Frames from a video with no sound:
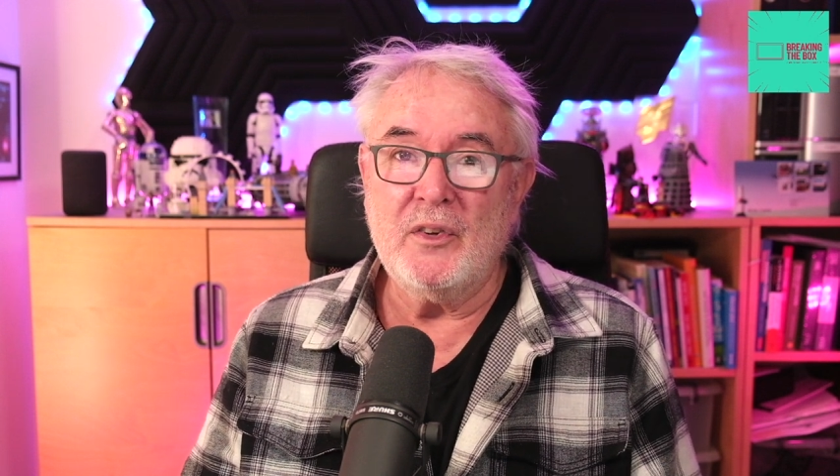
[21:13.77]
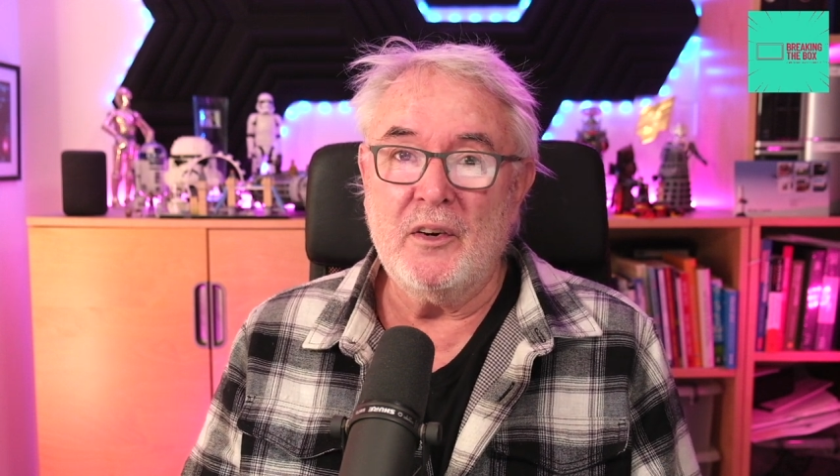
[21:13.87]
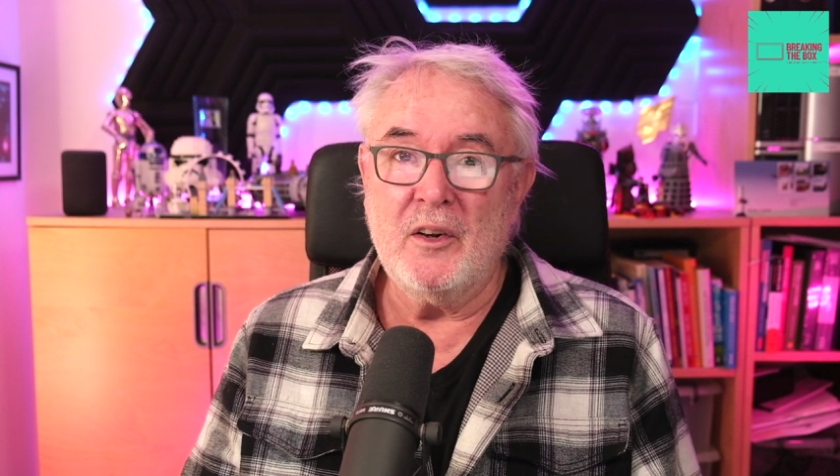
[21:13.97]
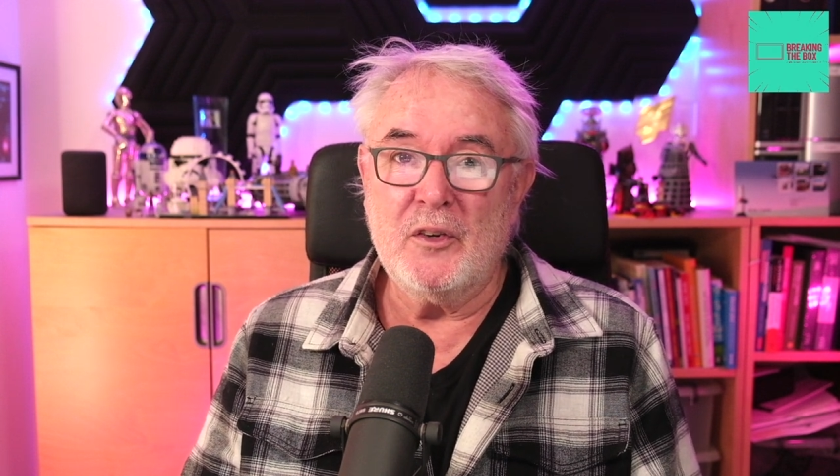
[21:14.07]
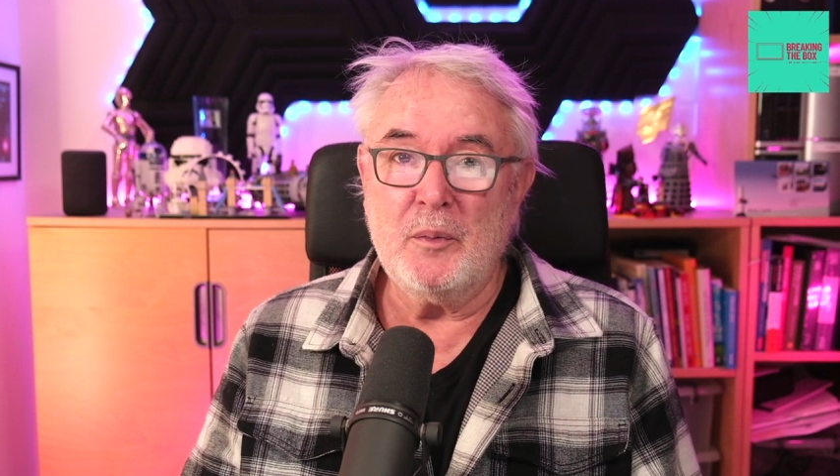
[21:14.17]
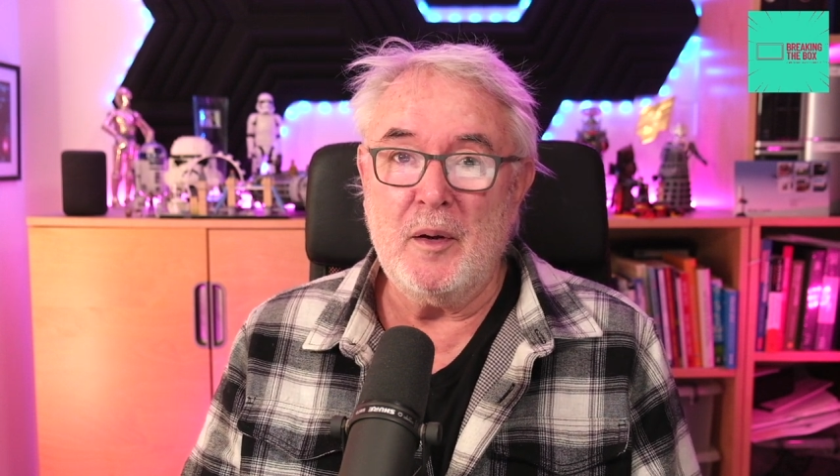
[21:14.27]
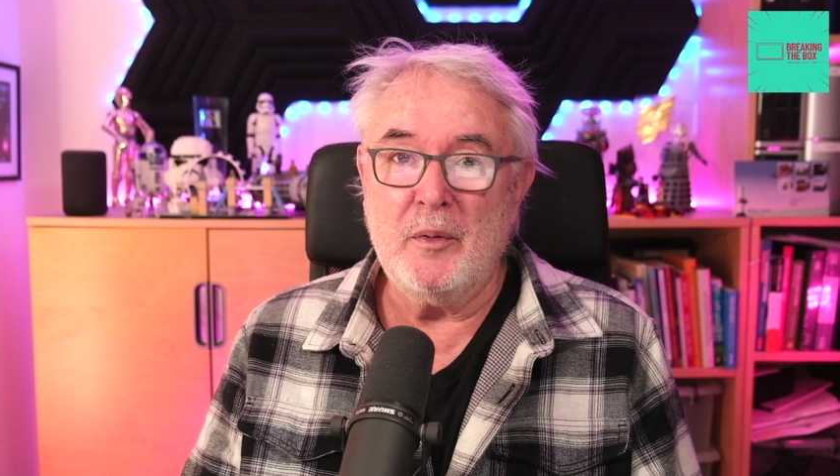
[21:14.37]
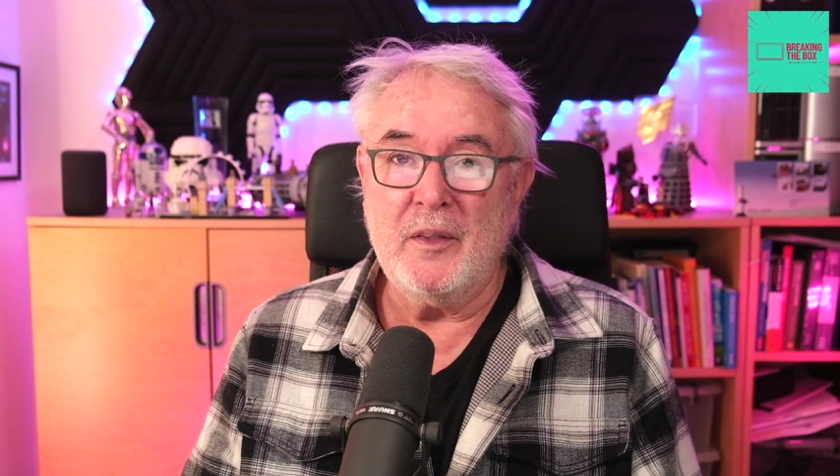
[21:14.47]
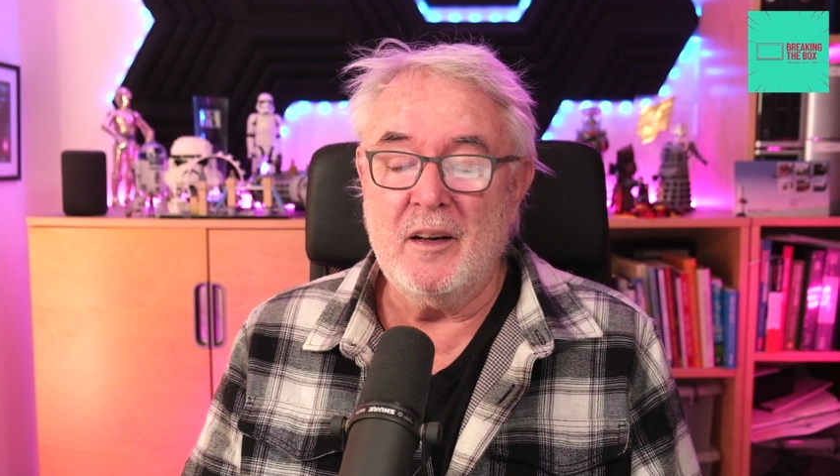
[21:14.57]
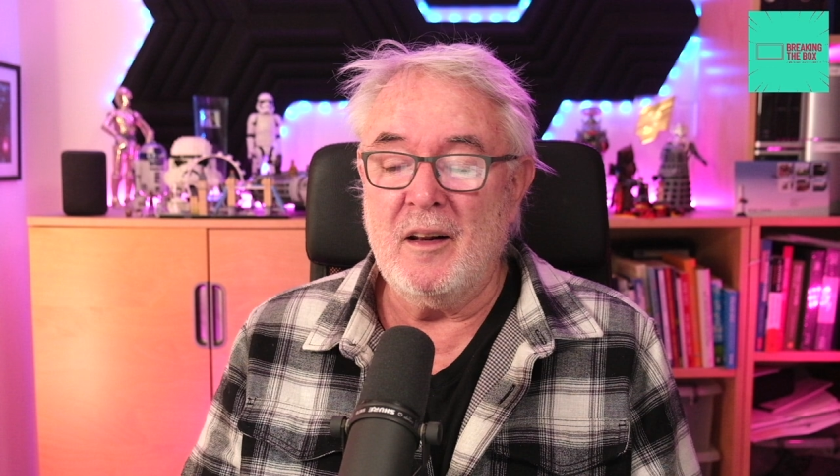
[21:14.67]
There are lots of
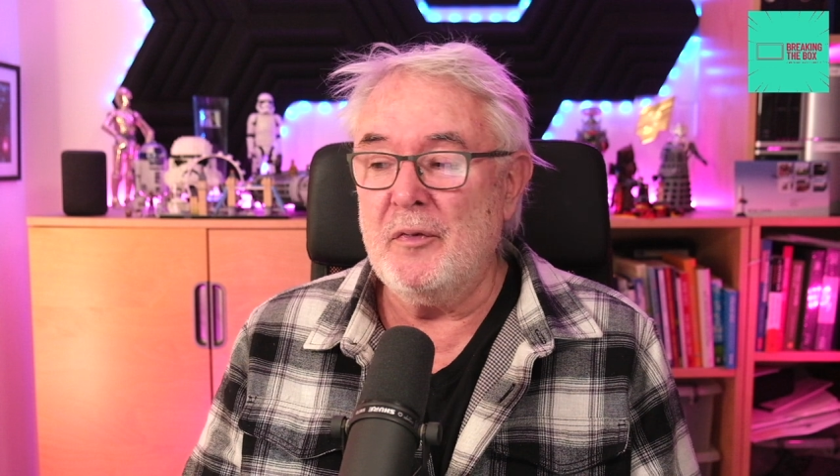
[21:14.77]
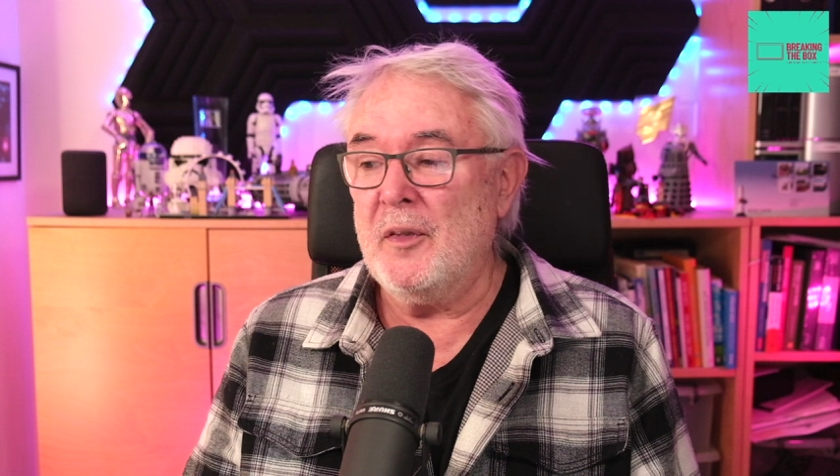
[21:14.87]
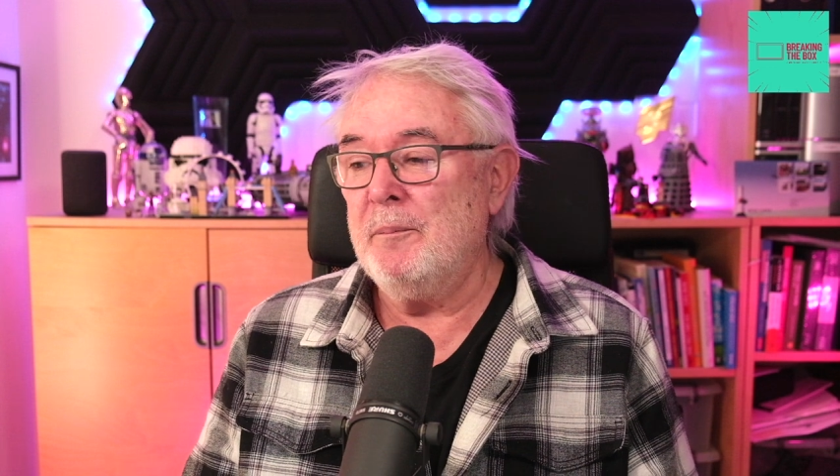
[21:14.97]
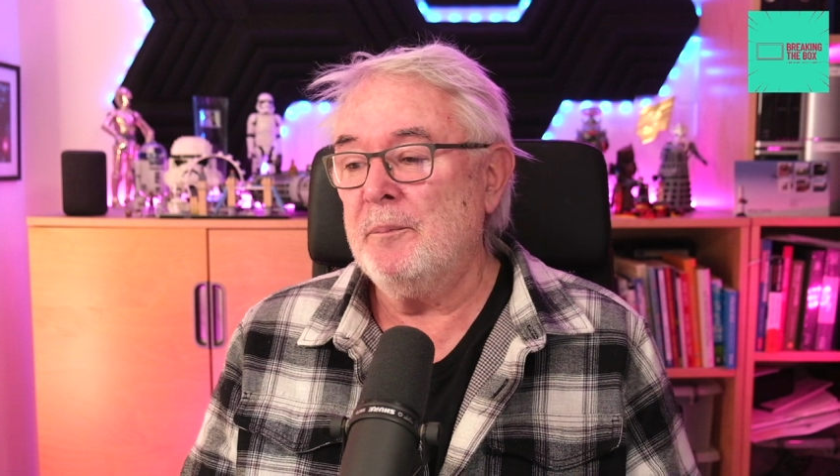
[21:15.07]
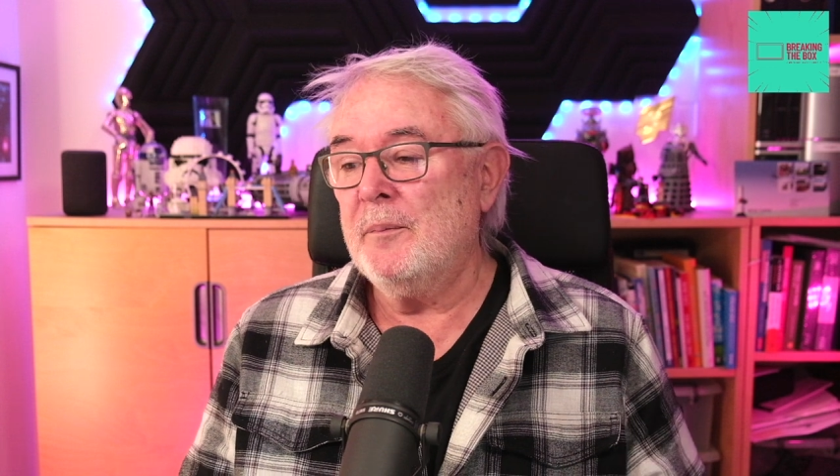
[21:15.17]
people that love them.